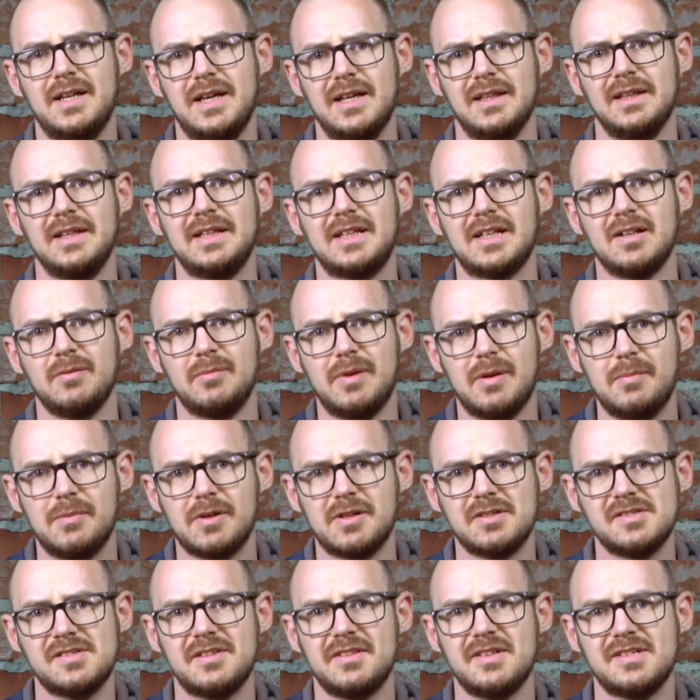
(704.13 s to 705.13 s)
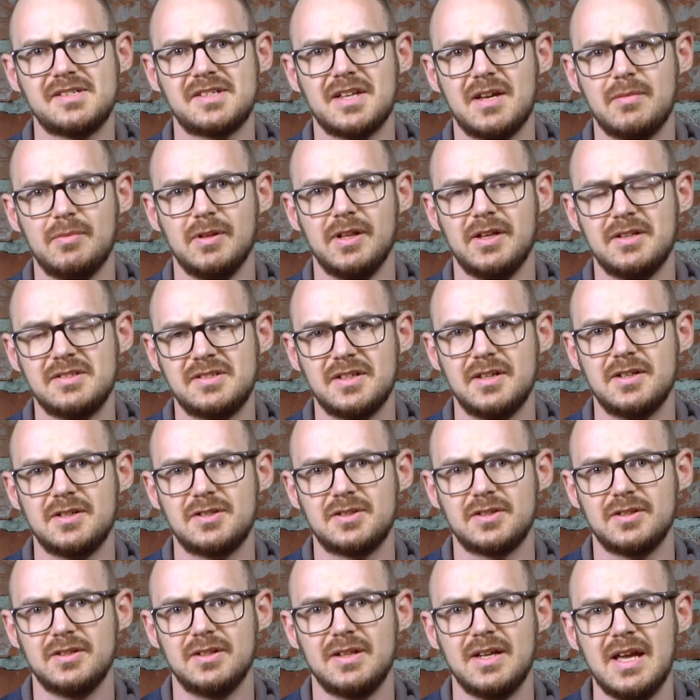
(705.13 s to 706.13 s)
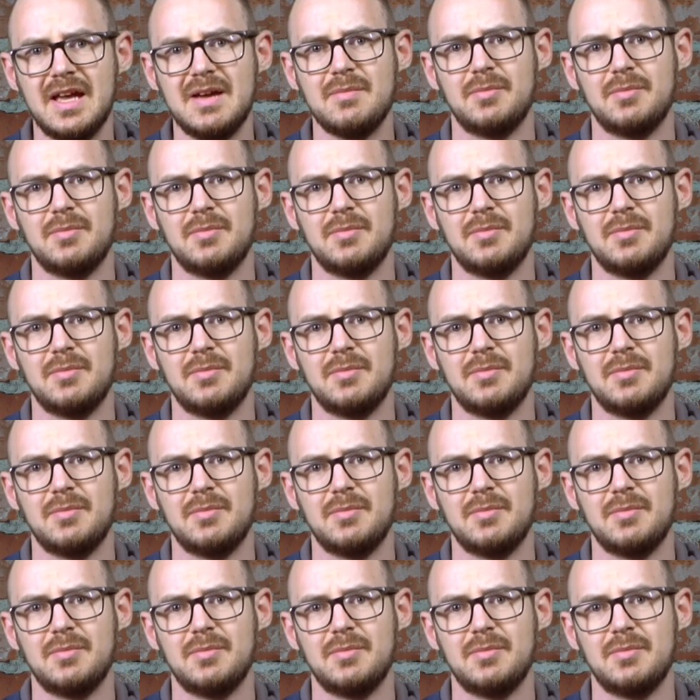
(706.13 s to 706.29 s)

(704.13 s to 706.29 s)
a little bit because of the stabilization,